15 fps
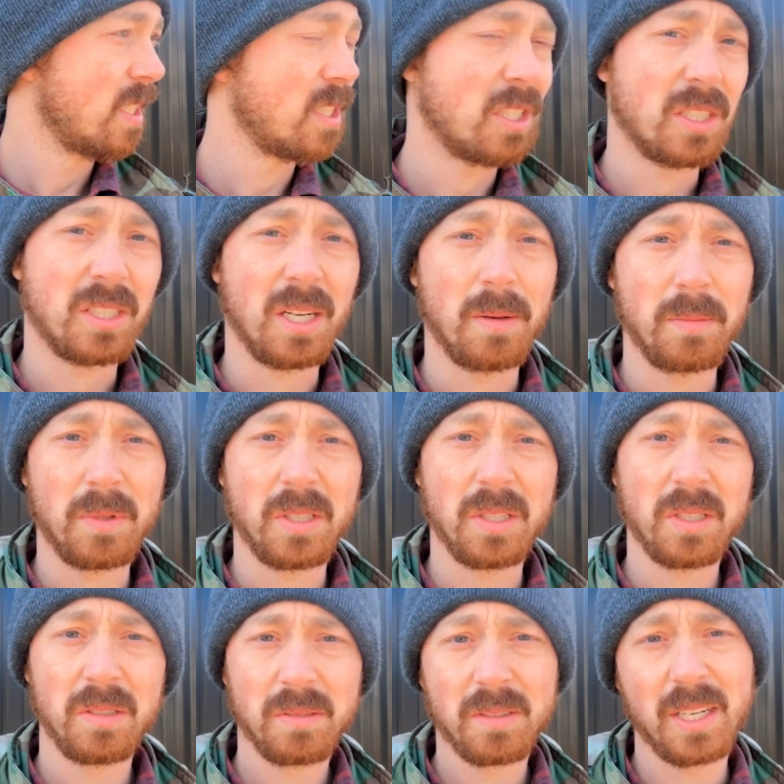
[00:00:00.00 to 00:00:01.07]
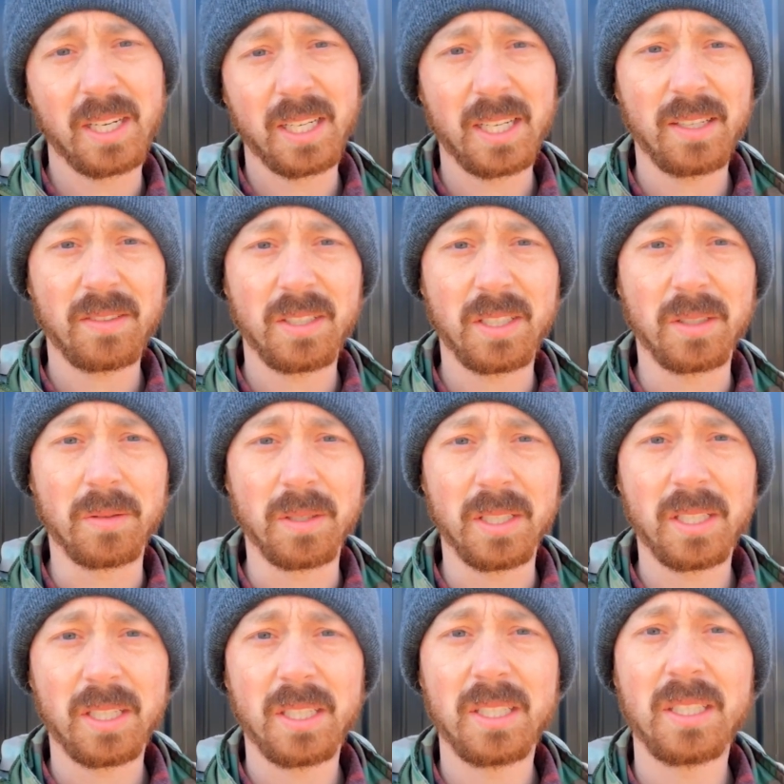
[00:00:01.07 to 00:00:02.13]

It's just something you kind of have to deal with.